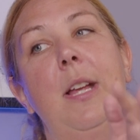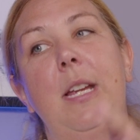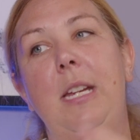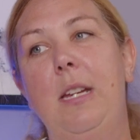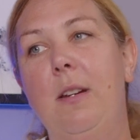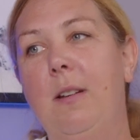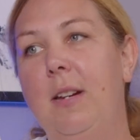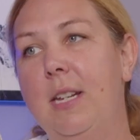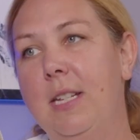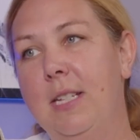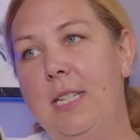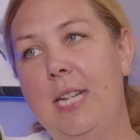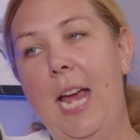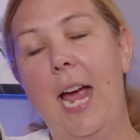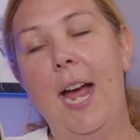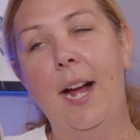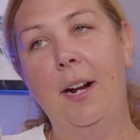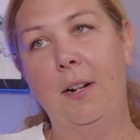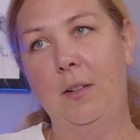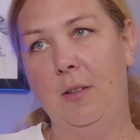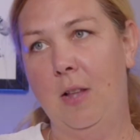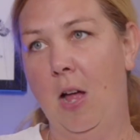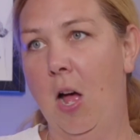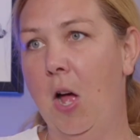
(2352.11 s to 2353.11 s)
You can
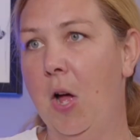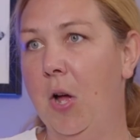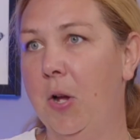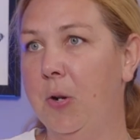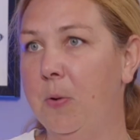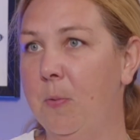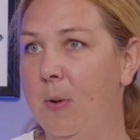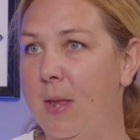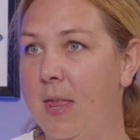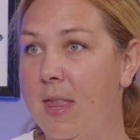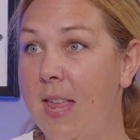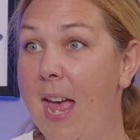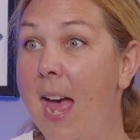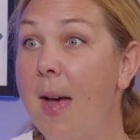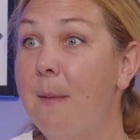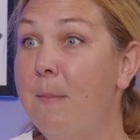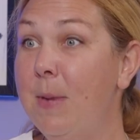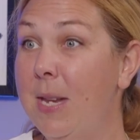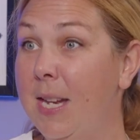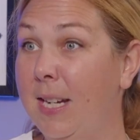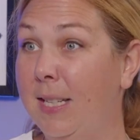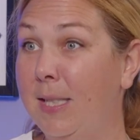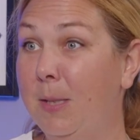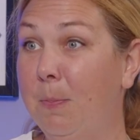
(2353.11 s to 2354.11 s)
tag along with them
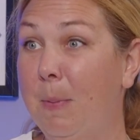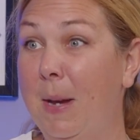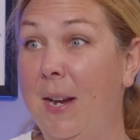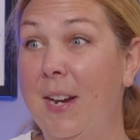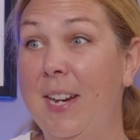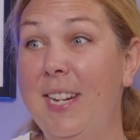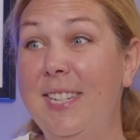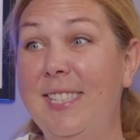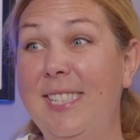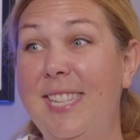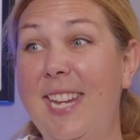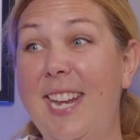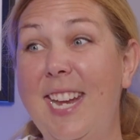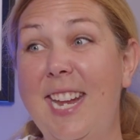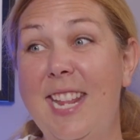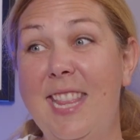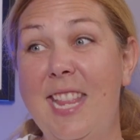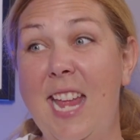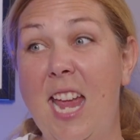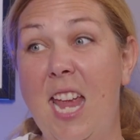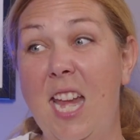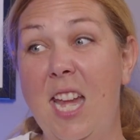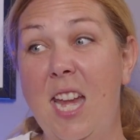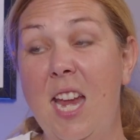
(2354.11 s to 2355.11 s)
and experience it.
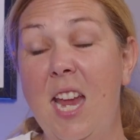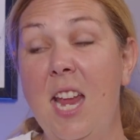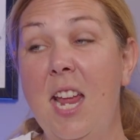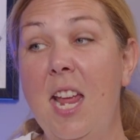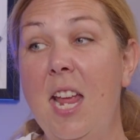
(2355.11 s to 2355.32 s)
And then